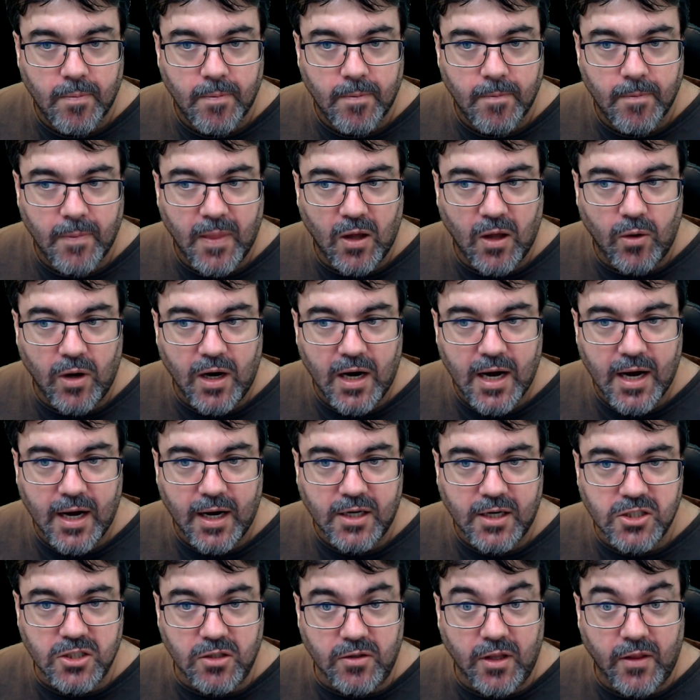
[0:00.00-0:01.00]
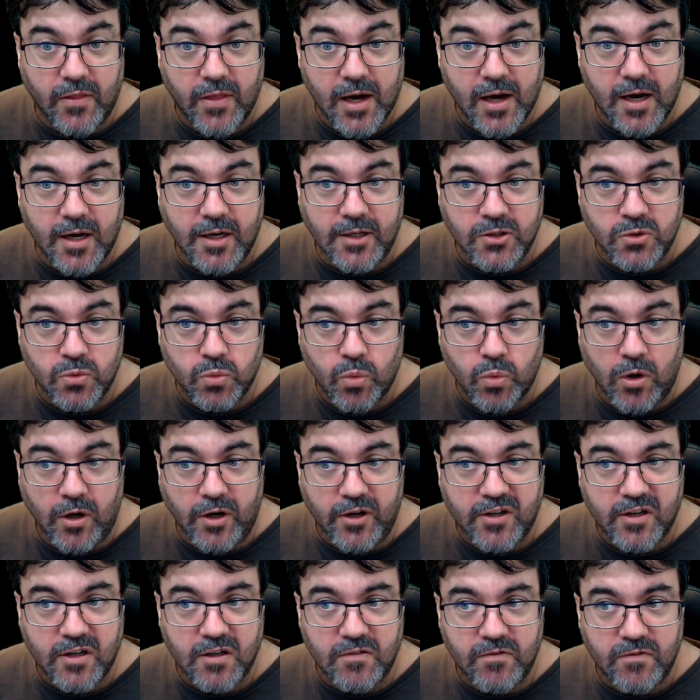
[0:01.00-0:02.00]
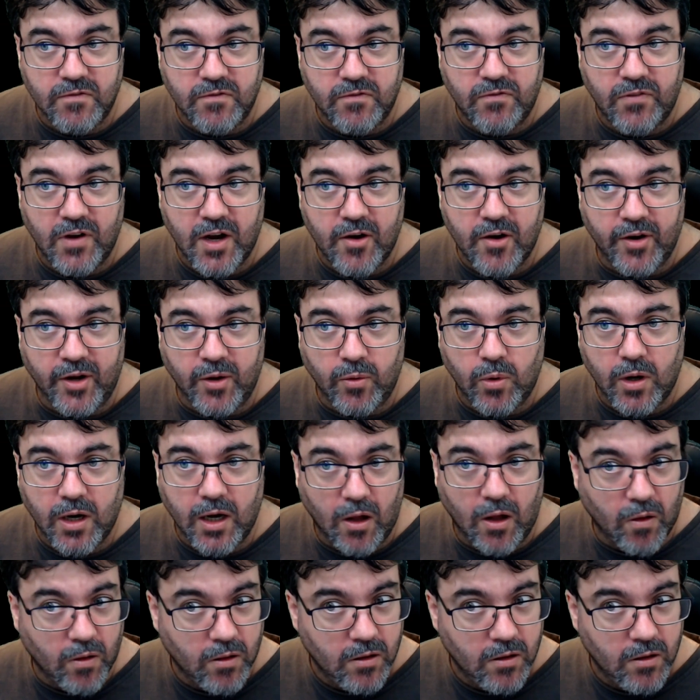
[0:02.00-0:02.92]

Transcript: Now actually that has worked very well.